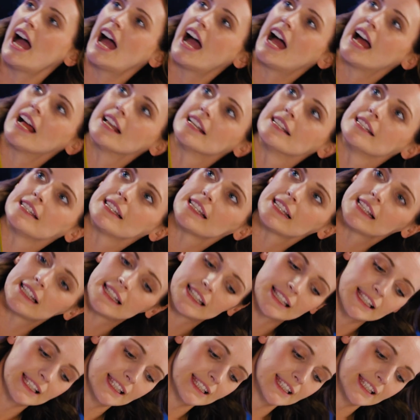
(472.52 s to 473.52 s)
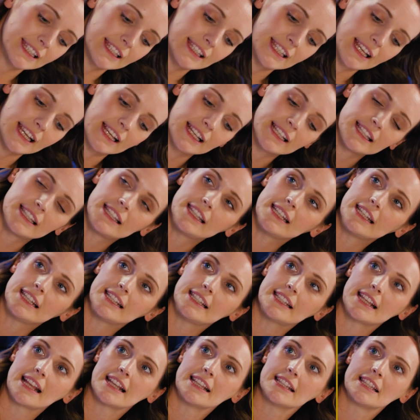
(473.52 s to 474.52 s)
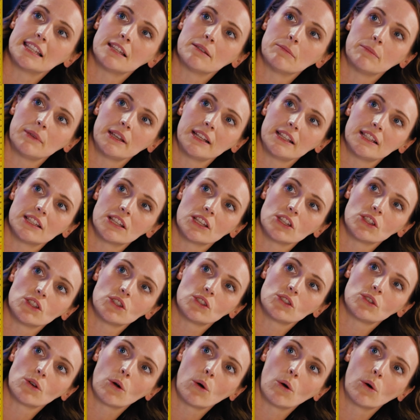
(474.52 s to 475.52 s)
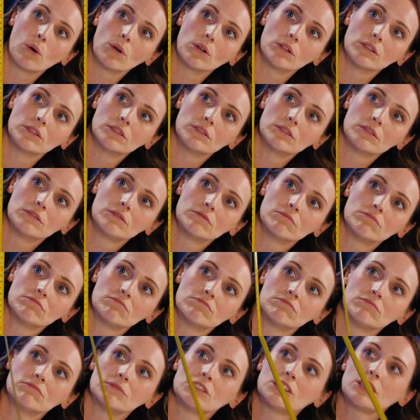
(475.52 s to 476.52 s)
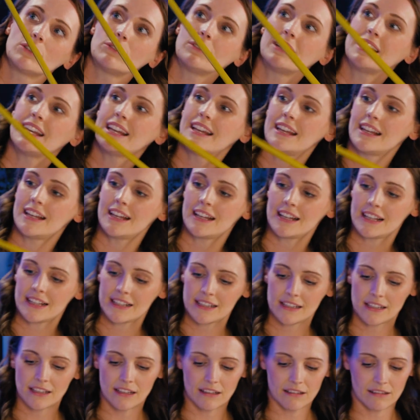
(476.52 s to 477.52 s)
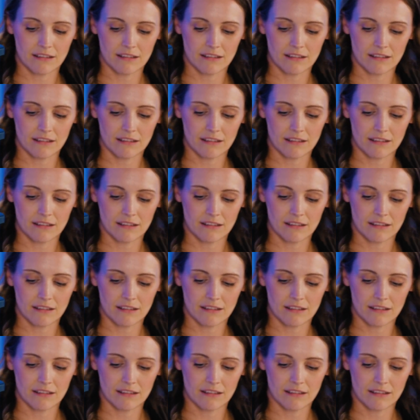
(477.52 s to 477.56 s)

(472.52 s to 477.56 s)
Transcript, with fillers: and 60 centimetres tall. So it is